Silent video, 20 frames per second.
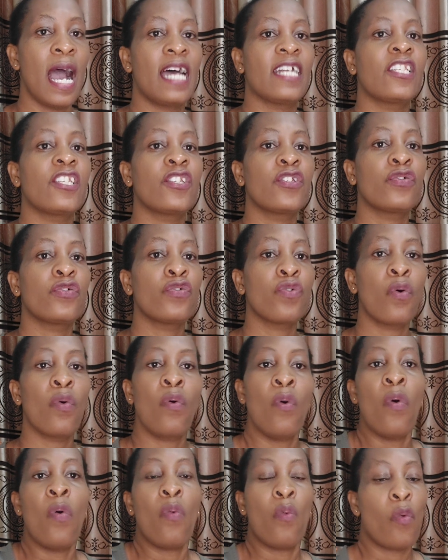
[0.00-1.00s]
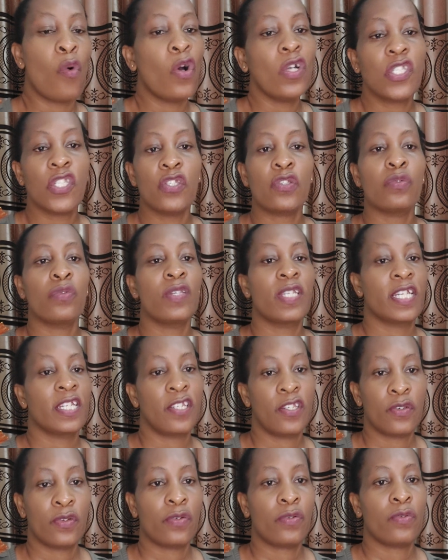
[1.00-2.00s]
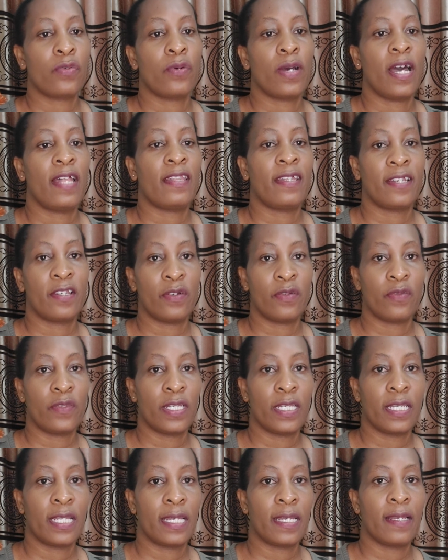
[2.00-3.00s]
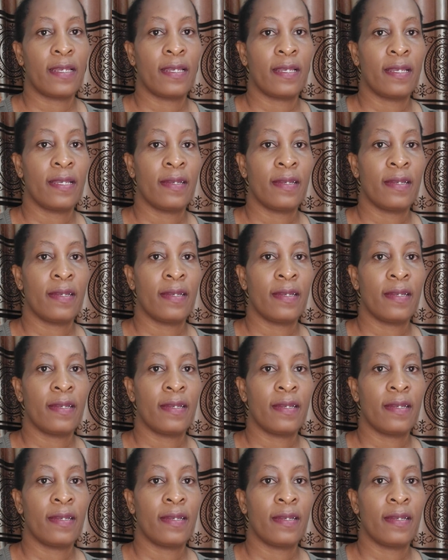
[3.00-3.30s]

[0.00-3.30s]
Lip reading: and you know what you need to do at the end of the day.